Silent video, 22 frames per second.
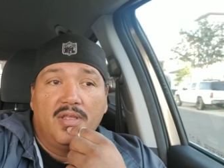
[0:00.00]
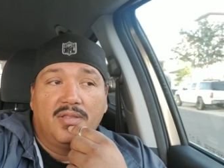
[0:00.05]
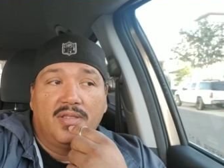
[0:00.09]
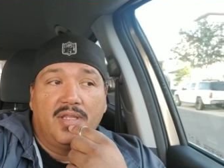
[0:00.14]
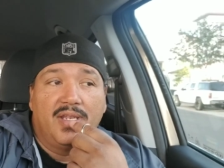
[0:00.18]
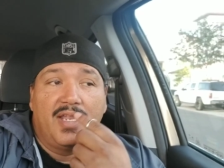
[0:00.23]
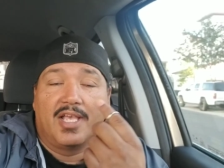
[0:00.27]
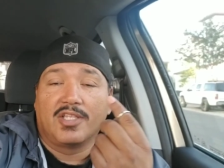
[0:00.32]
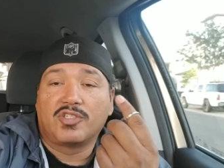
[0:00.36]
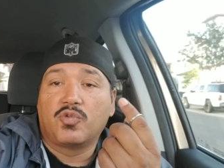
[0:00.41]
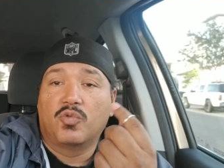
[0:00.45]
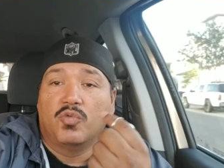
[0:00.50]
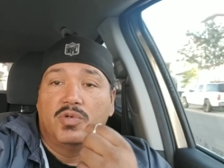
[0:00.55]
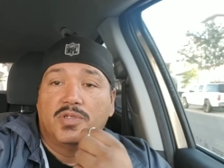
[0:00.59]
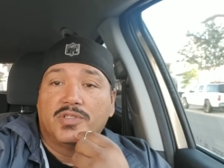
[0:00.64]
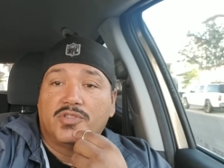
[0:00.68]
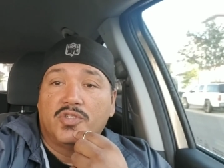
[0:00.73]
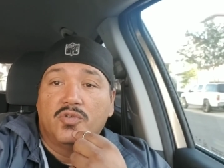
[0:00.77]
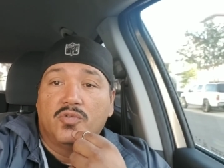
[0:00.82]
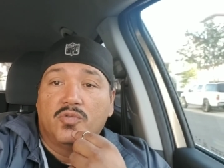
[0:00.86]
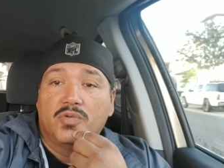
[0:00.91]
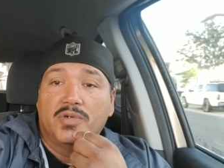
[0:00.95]
then that's what we'll
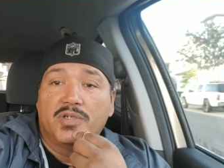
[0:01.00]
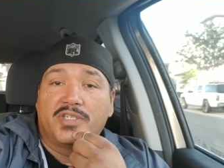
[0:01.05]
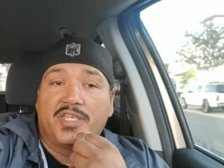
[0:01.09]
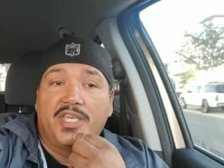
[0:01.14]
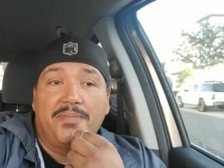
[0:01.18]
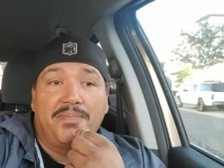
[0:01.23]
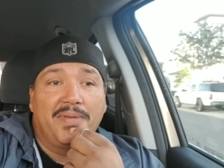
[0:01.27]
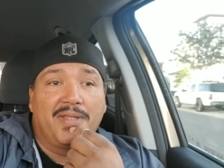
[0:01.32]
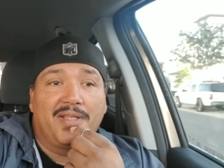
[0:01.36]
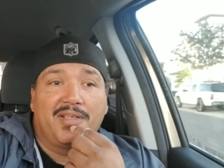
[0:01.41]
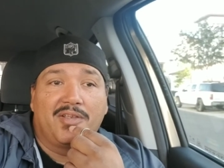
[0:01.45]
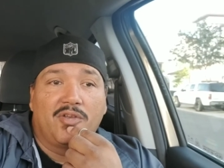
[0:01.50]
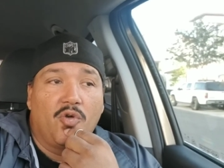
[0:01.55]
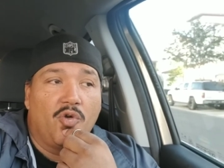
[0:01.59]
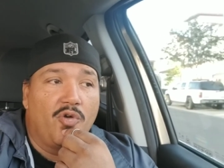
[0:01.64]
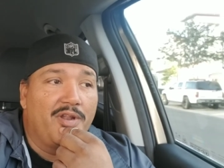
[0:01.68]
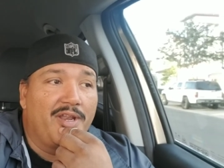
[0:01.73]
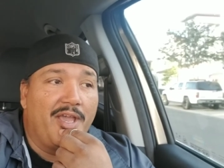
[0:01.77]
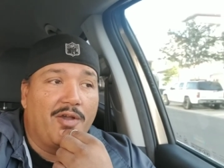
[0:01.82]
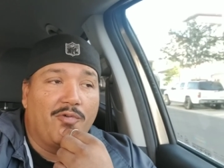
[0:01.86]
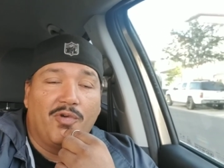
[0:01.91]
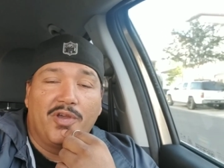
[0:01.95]
do. We'll keep it
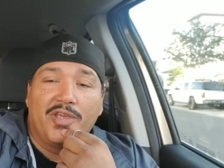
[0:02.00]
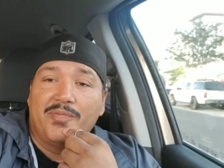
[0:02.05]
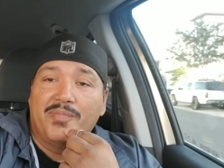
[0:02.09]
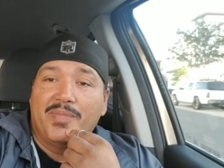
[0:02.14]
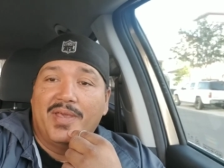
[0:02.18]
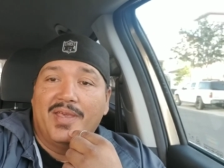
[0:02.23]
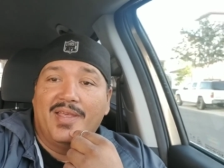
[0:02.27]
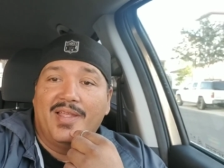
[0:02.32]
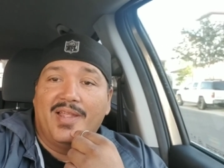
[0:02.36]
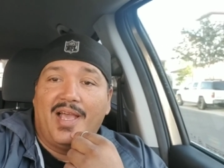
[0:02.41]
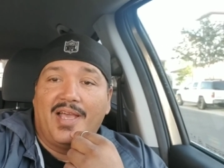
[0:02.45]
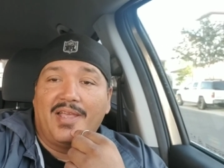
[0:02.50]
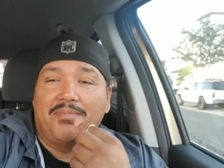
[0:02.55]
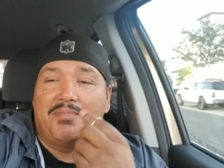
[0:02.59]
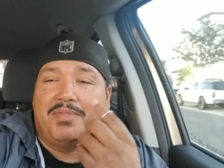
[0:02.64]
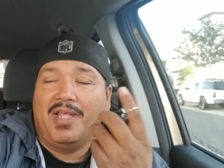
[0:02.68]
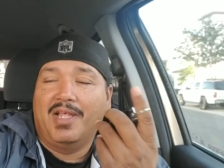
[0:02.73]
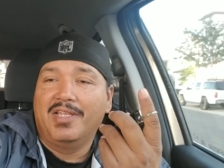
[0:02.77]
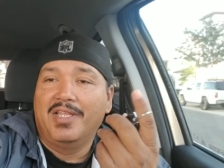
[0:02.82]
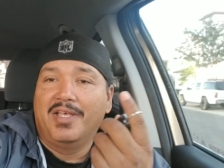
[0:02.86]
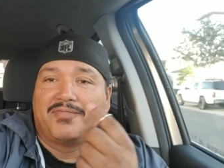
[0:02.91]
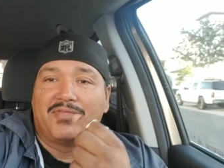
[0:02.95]
going that way, man. I
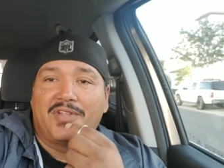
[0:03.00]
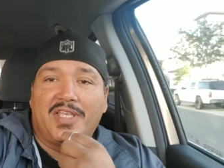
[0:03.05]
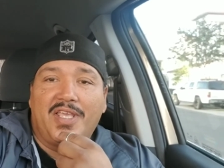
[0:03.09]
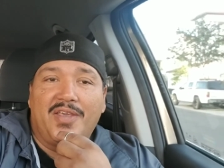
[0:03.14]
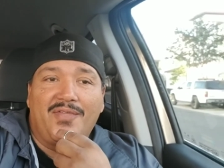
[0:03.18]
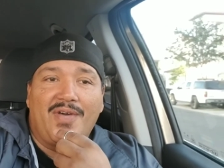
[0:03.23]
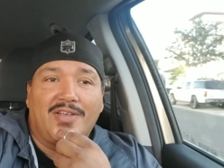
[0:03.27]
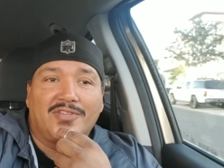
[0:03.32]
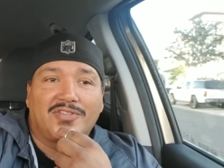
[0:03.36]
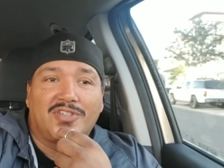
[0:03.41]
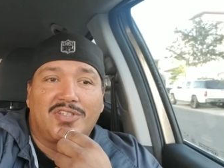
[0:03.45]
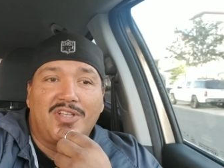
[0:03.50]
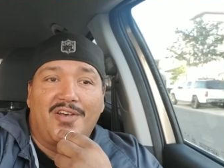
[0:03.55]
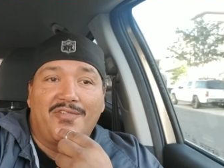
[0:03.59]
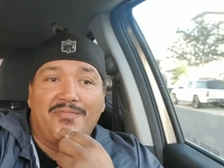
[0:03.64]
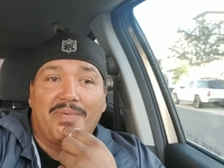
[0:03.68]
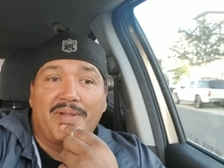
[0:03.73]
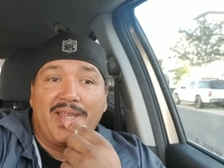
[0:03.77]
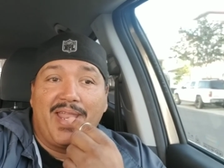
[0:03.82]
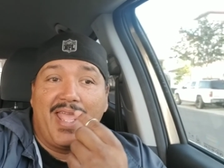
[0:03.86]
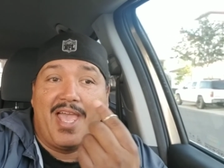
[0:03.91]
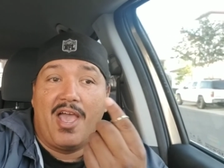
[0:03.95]
mean, I love to give out stuff,
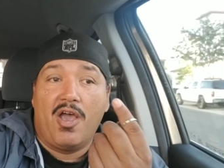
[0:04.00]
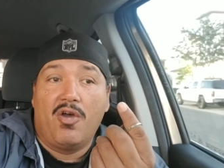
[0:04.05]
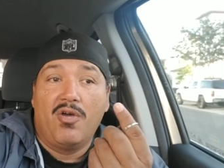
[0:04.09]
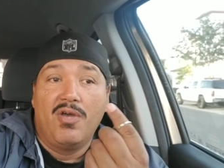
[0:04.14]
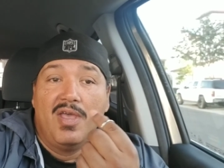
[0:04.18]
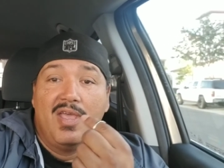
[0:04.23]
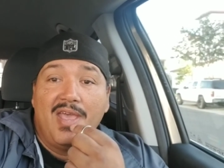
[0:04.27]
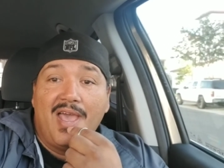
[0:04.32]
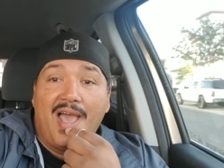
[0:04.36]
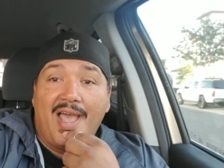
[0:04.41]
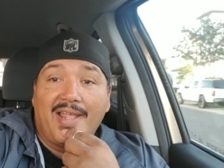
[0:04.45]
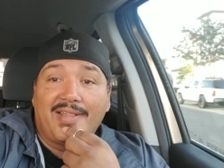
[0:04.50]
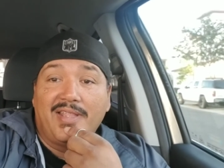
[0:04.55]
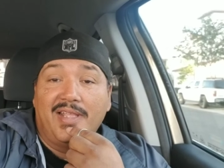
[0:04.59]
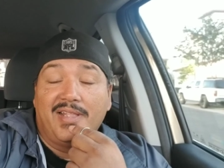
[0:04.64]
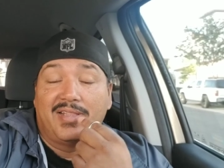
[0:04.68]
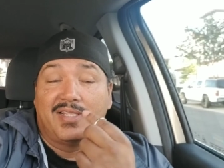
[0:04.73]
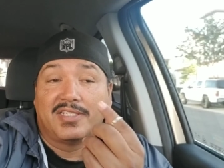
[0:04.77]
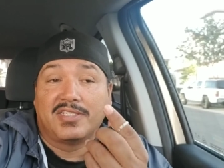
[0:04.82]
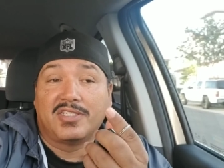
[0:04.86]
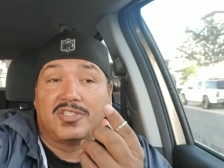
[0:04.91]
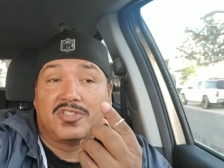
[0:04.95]
but now I
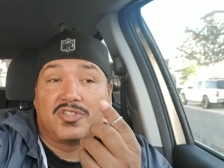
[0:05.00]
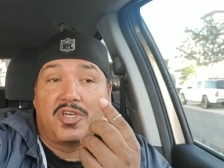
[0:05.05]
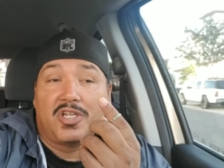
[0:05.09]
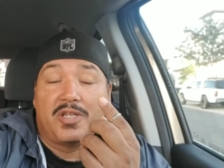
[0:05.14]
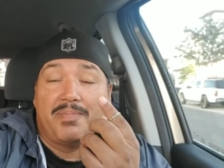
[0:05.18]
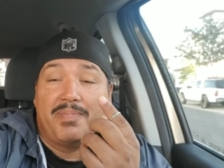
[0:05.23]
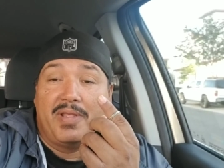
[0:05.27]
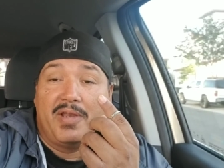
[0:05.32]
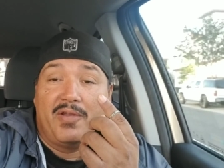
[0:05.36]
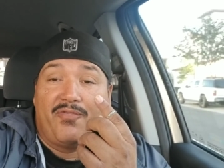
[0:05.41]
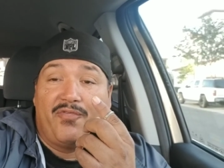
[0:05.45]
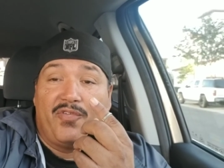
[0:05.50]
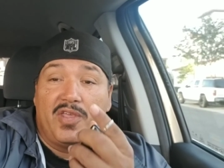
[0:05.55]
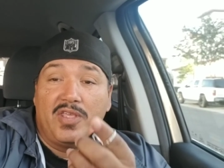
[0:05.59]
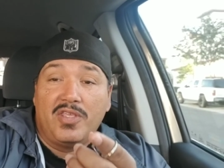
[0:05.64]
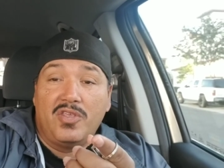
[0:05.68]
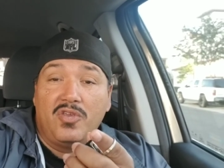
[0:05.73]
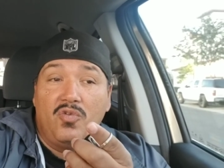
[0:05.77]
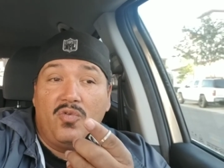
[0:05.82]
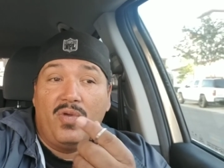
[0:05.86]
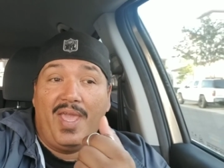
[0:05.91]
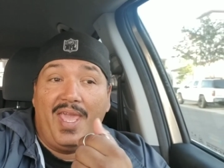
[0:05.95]
think this is going to benefit
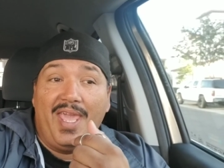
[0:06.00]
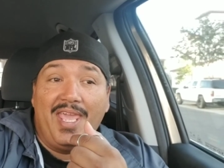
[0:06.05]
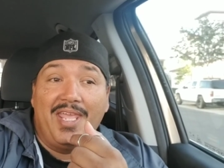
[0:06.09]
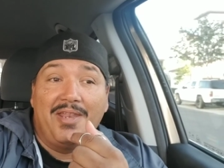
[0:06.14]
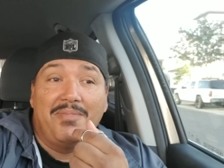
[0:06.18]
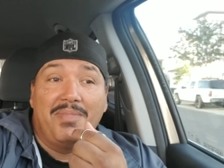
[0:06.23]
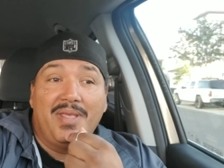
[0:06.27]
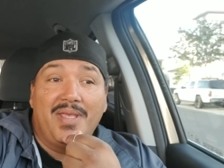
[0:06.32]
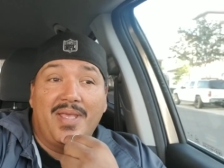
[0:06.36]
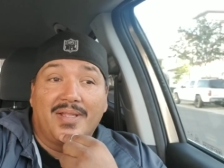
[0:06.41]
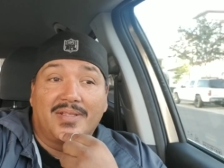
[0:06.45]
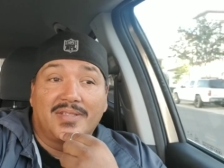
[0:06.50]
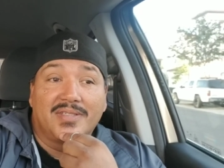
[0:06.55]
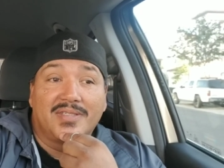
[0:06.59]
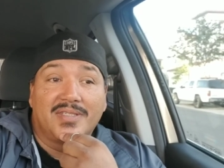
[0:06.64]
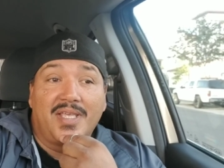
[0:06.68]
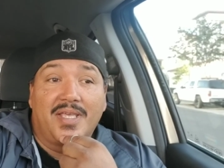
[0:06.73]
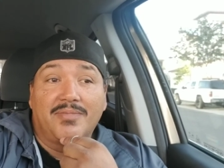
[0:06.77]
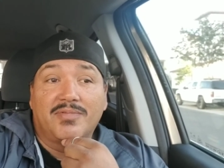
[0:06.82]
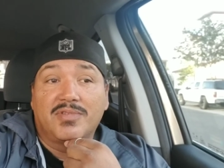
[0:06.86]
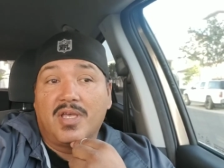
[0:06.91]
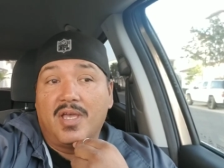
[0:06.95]
you and me at the
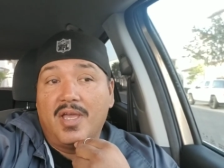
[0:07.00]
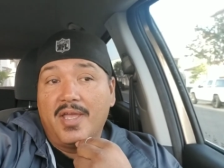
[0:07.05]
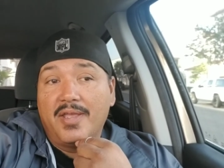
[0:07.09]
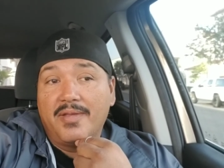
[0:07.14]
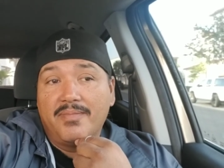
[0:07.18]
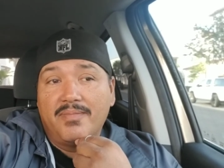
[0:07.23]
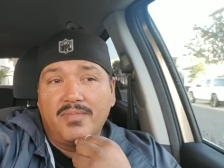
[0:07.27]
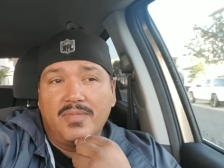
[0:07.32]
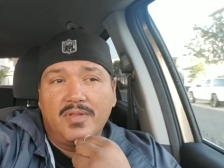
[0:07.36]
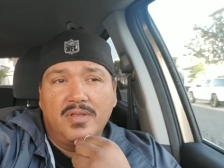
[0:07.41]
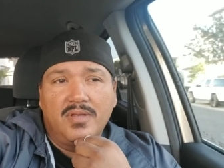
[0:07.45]
same time.